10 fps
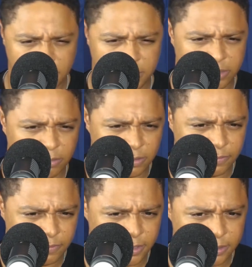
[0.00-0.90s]
He's like, what the
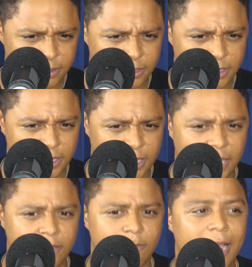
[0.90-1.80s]
fuck?
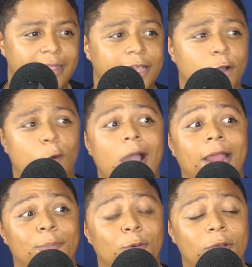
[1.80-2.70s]
And then right then
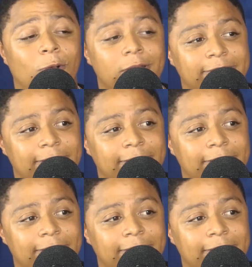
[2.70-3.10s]
Choir Boy walks